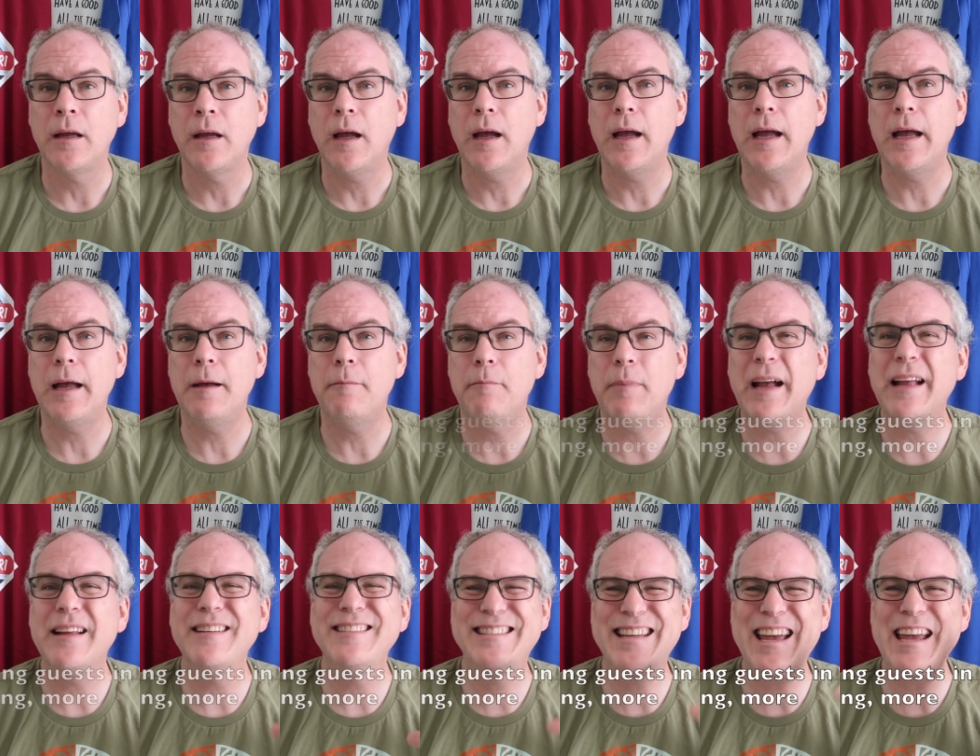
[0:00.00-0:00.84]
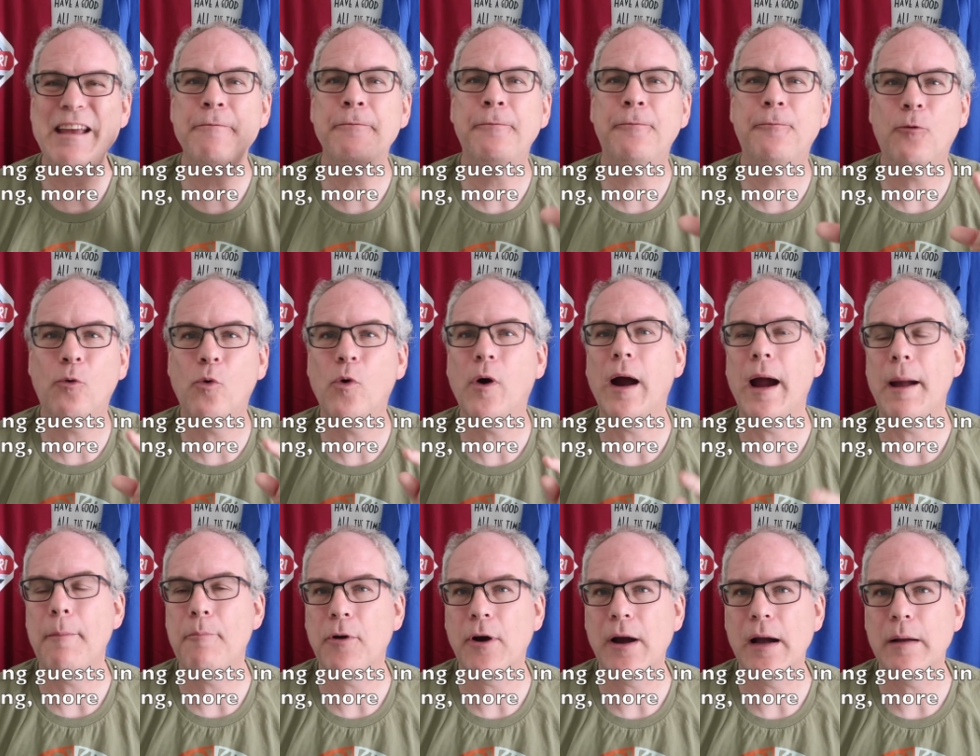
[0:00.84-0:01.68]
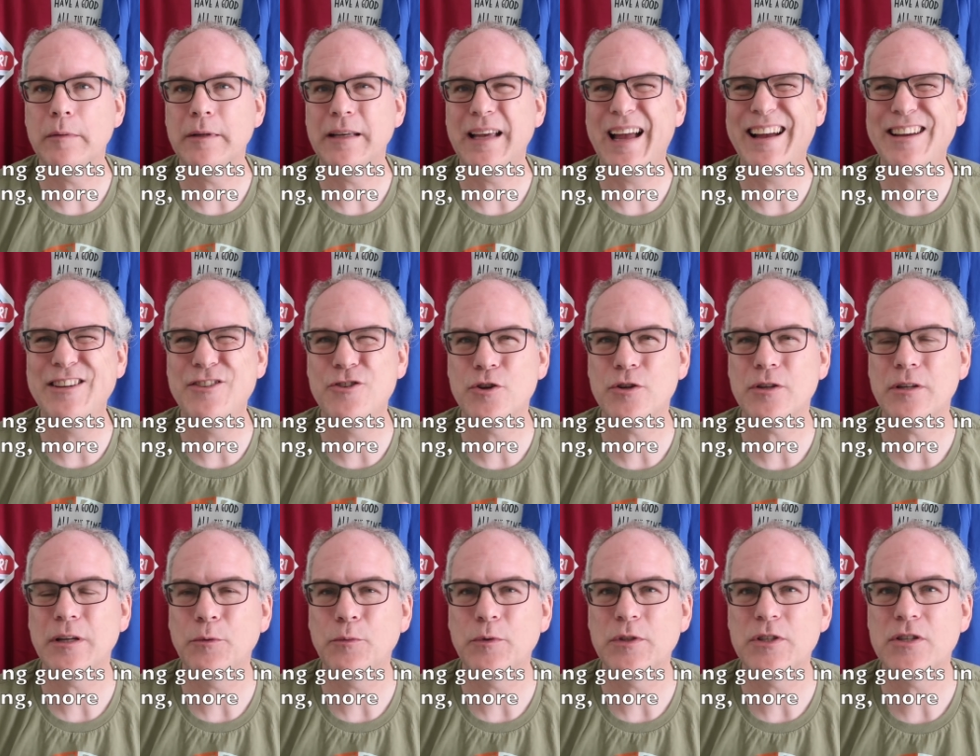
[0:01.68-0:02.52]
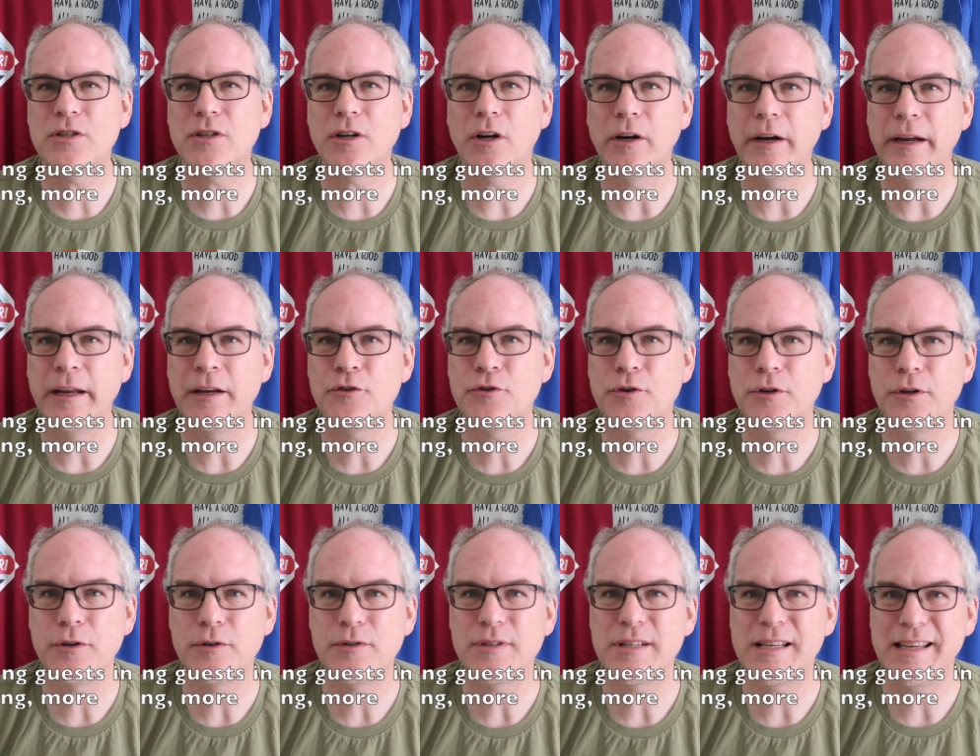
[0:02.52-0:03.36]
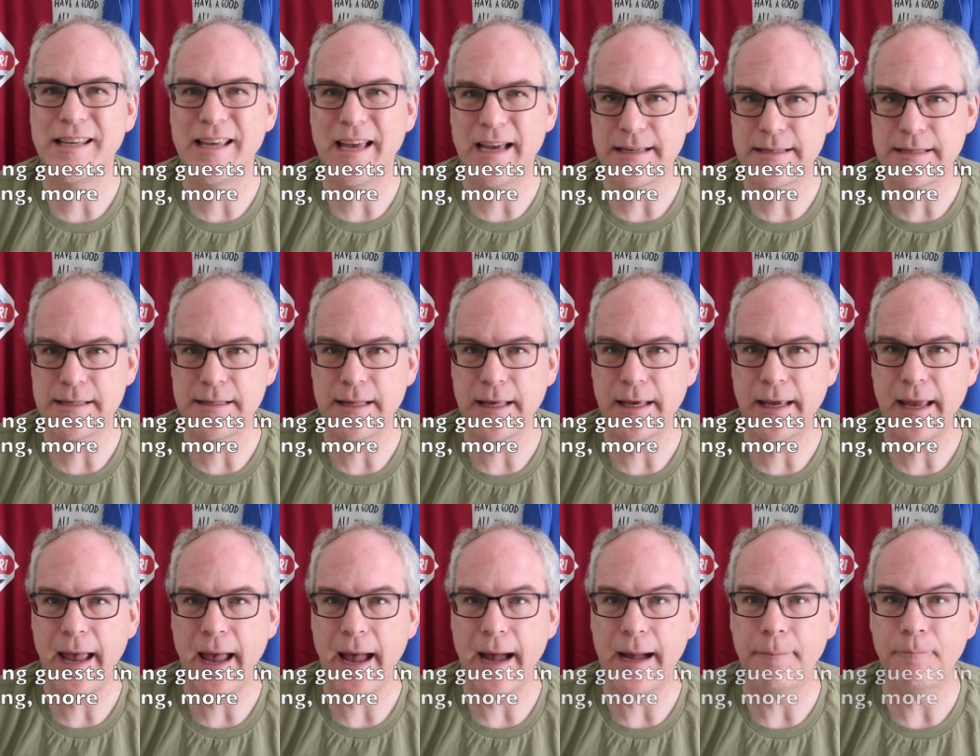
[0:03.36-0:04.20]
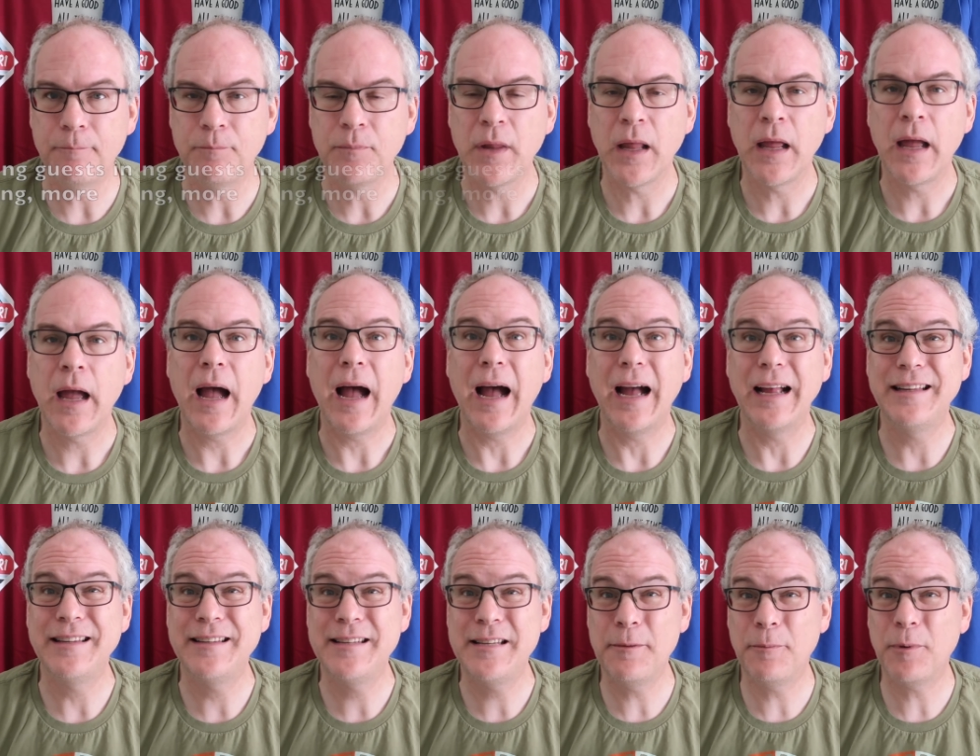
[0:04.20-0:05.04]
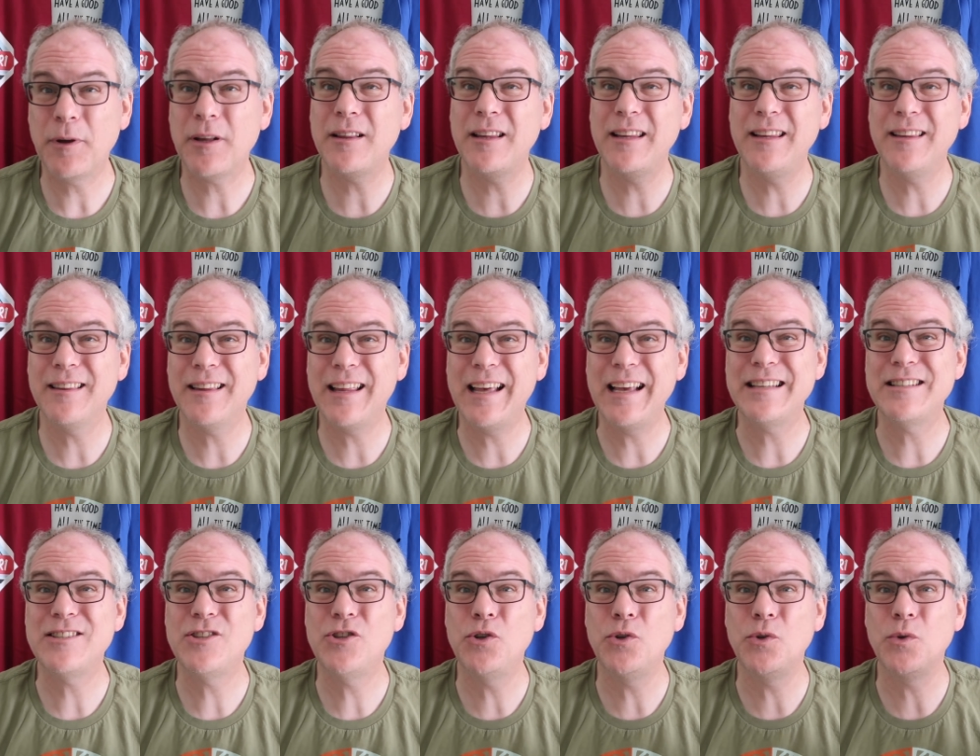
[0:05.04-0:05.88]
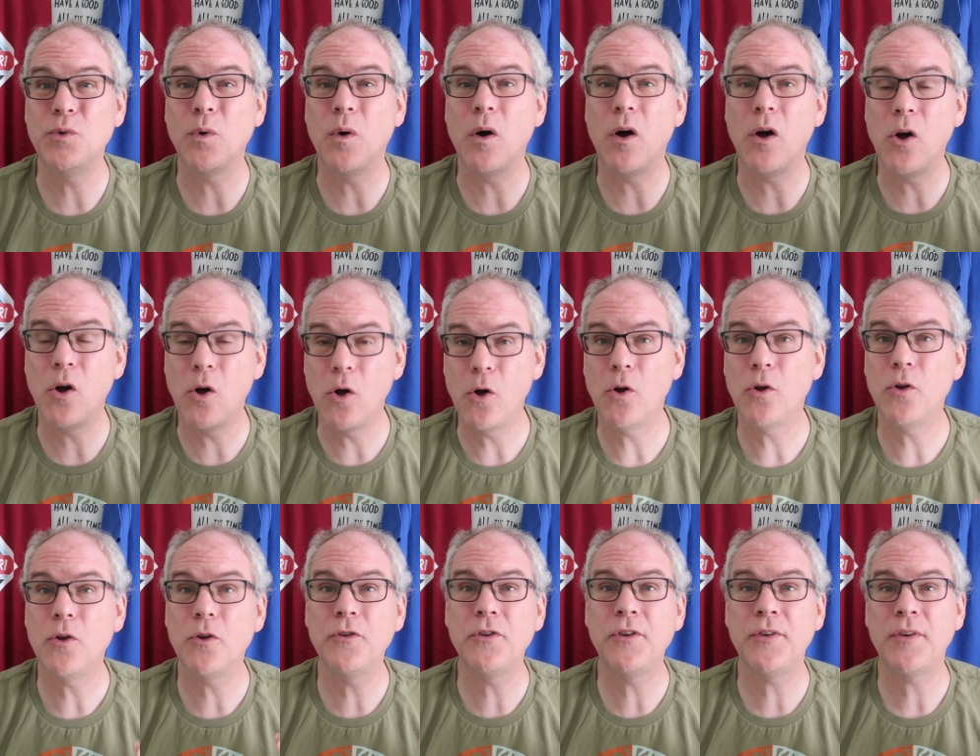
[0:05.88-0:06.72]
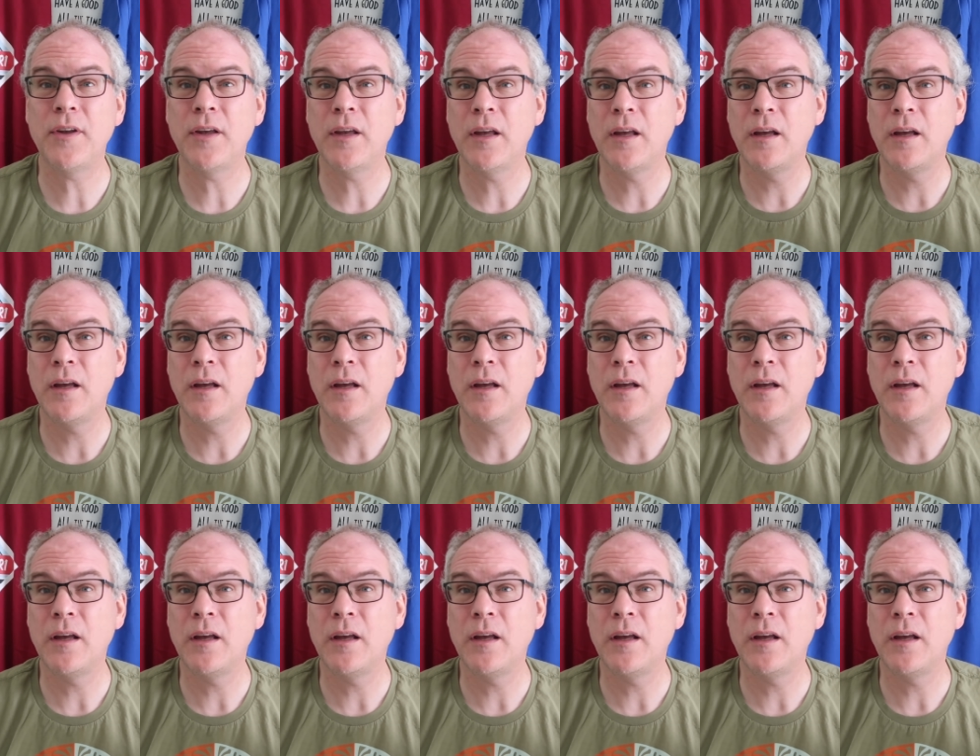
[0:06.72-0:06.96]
By day 4, I usually would start introducing guests in the cab. I typically like to hold